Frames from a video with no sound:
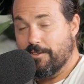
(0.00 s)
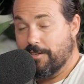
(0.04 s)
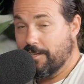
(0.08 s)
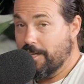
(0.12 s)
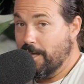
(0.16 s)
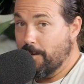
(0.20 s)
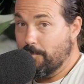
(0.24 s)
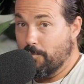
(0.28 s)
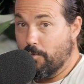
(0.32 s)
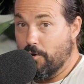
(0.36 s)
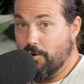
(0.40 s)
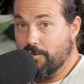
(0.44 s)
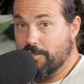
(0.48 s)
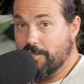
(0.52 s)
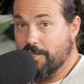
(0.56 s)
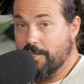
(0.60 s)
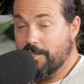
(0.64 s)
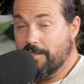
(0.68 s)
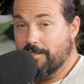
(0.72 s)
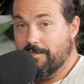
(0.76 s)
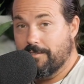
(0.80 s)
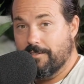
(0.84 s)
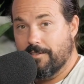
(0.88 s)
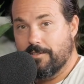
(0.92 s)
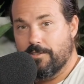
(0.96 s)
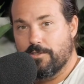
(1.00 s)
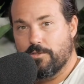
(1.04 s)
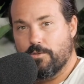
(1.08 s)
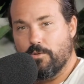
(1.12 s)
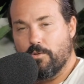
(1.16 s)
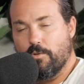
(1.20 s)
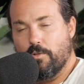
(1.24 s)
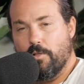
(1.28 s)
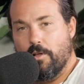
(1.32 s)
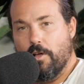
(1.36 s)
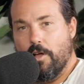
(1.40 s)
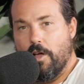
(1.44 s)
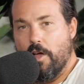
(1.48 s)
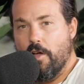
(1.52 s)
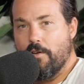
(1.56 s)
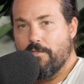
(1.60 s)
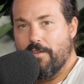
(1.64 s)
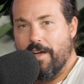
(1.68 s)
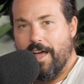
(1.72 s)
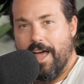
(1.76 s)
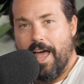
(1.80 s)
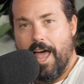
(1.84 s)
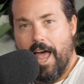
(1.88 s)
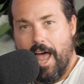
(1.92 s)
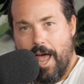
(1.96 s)
Keep watching. It's all
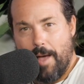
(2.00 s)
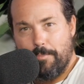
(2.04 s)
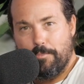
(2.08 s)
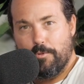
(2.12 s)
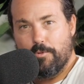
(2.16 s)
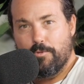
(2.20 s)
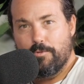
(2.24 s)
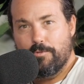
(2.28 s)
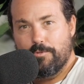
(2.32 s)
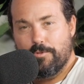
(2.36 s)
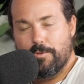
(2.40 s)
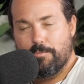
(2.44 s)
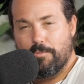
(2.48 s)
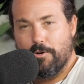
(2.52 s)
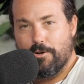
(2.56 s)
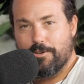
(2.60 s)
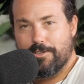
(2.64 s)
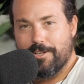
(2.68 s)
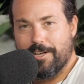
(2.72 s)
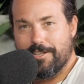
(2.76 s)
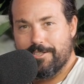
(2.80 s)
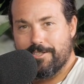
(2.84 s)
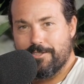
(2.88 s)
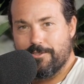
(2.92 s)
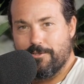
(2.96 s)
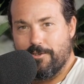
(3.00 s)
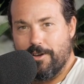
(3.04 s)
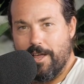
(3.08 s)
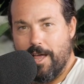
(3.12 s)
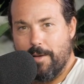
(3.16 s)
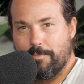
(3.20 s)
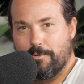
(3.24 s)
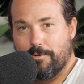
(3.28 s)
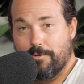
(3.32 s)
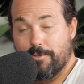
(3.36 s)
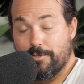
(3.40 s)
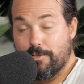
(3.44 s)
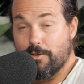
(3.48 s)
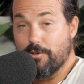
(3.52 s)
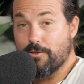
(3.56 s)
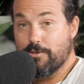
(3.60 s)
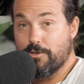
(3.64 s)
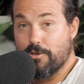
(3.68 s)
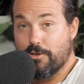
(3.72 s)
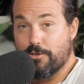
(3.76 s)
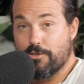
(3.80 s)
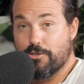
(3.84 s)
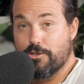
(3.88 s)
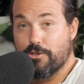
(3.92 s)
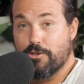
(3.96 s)
over Apple. The podcast is on Apple. It's on
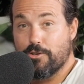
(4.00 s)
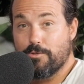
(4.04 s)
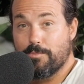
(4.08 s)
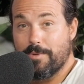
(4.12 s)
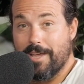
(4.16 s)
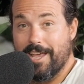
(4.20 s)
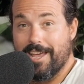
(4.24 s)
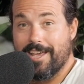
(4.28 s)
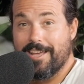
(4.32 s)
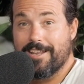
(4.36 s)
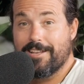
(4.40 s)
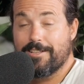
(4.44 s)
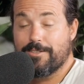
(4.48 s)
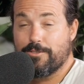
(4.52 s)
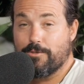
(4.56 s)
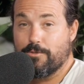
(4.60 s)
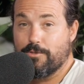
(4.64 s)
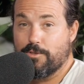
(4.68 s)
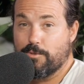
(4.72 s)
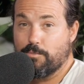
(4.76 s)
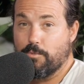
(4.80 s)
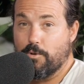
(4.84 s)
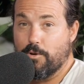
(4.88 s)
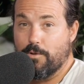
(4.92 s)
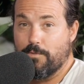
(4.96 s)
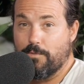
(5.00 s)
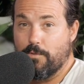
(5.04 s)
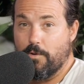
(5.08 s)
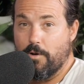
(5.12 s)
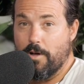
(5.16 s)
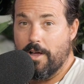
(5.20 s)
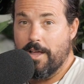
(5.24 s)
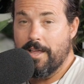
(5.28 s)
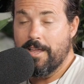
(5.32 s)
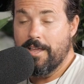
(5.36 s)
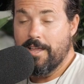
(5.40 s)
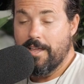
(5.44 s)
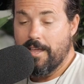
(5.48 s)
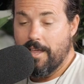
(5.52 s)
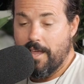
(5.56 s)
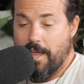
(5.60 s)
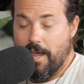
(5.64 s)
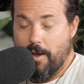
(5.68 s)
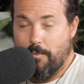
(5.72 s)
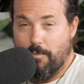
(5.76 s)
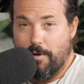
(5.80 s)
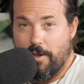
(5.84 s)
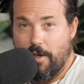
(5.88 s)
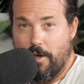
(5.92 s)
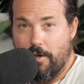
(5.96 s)
YouTube and it's on Spotify,
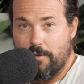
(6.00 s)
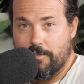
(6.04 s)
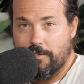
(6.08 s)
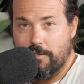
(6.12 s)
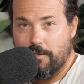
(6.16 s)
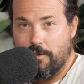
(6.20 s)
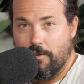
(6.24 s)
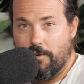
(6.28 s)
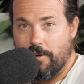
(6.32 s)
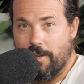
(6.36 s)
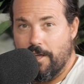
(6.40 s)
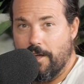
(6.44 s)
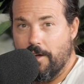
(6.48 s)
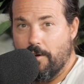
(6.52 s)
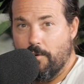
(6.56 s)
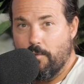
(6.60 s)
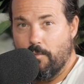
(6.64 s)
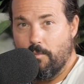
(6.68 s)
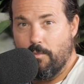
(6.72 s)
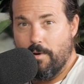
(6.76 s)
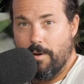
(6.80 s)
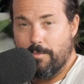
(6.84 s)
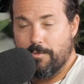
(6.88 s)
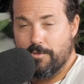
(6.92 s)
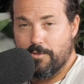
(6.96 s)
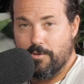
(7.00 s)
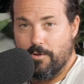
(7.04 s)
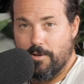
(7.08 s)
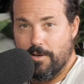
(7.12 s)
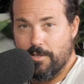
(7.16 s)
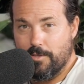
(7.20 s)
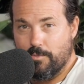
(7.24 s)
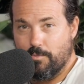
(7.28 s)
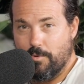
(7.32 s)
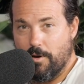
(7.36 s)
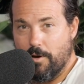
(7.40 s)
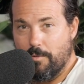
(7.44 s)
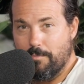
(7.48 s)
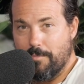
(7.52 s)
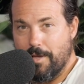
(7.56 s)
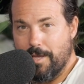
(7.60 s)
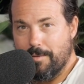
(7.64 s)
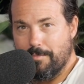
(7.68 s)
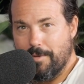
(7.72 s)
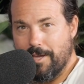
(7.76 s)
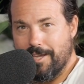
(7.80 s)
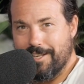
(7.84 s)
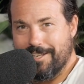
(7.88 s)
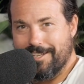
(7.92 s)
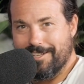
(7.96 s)
and we host it on our website as well,
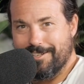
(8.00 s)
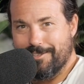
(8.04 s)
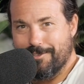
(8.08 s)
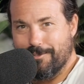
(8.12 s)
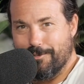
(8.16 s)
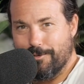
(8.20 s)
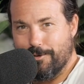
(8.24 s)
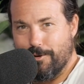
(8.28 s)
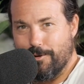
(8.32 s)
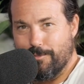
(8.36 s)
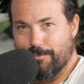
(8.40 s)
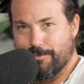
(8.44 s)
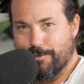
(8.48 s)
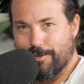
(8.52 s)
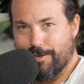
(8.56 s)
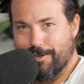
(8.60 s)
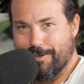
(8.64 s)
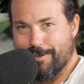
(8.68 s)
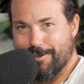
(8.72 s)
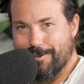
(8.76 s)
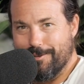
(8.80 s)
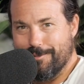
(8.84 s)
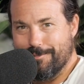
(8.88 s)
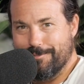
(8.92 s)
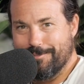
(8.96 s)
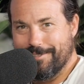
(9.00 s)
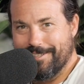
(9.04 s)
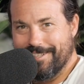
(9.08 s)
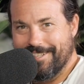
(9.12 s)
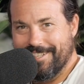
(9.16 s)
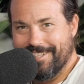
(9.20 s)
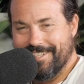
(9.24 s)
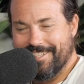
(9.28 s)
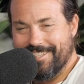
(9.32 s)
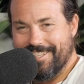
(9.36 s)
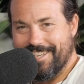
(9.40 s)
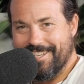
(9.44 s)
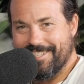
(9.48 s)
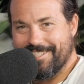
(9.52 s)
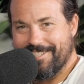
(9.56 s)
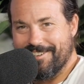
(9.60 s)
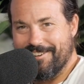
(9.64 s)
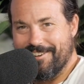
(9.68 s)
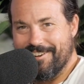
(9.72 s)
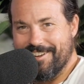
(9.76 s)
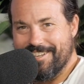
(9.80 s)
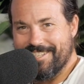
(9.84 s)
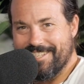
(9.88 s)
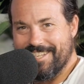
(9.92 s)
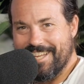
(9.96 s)
memedia.com.au. Thanks,
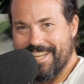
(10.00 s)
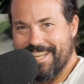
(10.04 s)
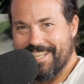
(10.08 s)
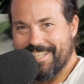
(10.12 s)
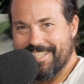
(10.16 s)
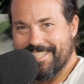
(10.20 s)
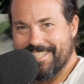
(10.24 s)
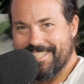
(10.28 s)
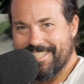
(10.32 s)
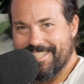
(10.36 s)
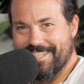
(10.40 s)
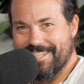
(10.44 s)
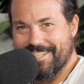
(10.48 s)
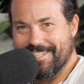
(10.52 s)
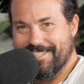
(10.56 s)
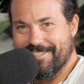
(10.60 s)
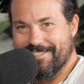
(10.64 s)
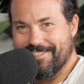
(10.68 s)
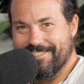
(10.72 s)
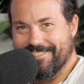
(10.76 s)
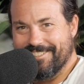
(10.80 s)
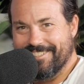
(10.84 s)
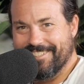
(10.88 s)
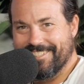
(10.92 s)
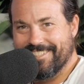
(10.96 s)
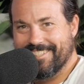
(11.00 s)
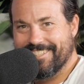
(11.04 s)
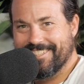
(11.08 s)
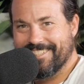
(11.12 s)
guys, and see you soon.